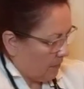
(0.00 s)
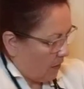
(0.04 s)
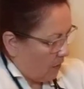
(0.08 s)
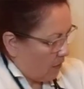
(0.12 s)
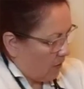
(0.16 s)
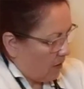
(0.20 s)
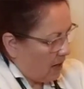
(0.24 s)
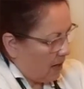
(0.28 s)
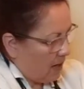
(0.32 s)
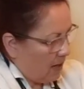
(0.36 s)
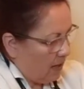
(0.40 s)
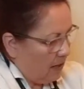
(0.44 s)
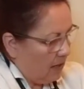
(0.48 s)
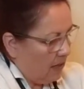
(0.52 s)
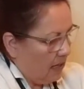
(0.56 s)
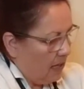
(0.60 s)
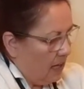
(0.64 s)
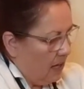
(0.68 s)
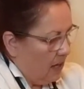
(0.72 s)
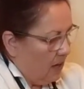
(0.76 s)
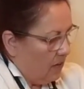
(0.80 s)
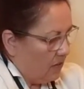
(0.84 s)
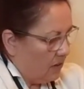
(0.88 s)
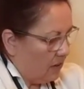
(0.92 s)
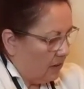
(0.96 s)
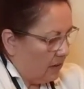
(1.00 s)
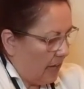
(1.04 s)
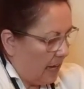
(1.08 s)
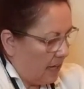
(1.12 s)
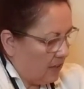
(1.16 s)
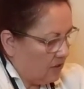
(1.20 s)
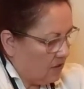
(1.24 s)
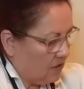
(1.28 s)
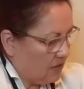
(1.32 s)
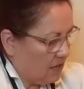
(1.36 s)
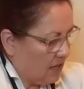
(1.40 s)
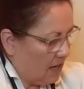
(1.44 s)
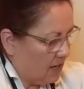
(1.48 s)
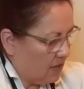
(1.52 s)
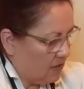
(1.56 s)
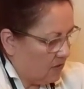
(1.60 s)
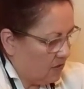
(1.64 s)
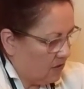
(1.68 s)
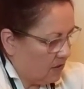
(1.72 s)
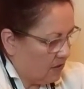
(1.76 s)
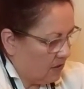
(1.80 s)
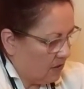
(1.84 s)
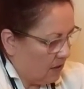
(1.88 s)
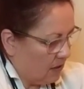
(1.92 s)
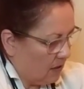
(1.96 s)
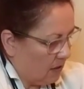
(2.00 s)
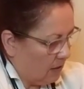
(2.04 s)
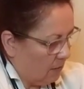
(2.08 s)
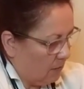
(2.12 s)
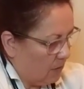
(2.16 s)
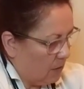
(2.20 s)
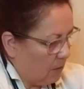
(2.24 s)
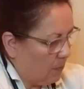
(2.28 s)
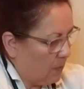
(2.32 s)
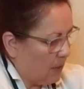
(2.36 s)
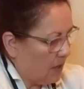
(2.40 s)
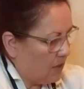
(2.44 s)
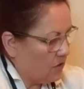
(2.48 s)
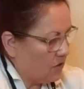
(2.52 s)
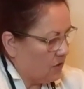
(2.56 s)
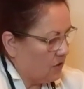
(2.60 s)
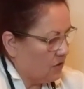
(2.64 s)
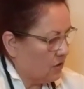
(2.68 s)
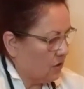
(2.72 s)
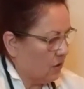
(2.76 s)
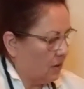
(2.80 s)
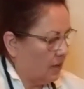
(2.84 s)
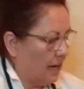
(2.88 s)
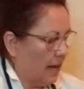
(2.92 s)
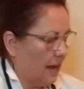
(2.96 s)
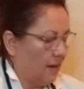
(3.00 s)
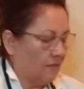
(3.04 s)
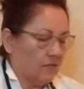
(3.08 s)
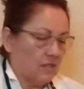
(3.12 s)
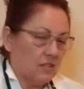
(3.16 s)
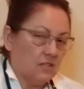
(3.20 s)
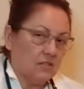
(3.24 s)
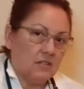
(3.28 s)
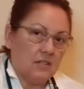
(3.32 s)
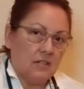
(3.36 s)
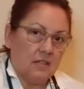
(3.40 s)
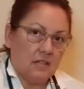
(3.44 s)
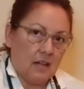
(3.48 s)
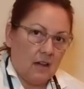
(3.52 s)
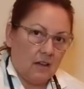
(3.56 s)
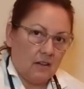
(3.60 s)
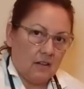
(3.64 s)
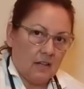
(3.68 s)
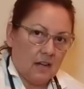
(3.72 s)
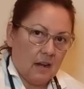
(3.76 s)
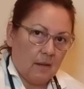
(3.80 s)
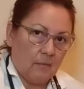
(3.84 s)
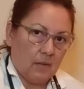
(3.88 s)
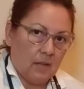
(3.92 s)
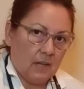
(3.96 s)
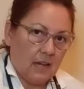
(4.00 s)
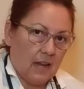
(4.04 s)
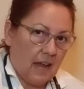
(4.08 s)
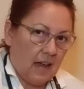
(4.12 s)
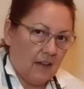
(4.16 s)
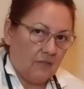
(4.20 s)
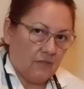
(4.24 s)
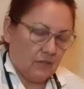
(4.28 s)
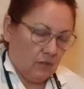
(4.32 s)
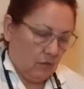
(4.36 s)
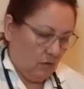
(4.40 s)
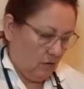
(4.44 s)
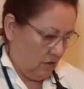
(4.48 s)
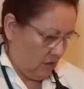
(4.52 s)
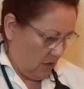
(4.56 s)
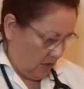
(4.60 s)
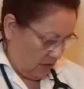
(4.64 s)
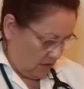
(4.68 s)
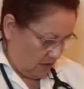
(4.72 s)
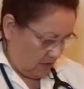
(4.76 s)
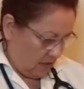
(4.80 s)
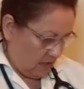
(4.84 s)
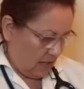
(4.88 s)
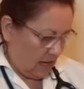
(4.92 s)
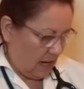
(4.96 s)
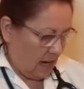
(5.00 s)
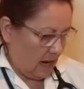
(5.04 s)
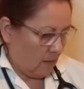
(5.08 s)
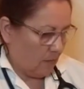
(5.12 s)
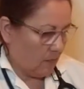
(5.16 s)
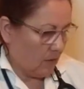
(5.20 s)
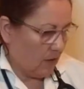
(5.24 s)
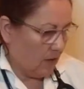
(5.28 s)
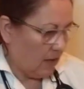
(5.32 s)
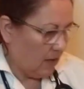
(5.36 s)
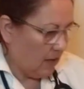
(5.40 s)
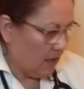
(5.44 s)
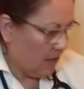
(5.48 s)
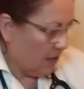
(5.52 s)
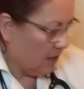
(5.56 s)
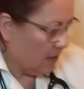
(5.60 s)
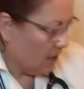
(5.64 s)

Okay, the last test, the patient's going to have to sit down and I'm going to have to adjust the camera.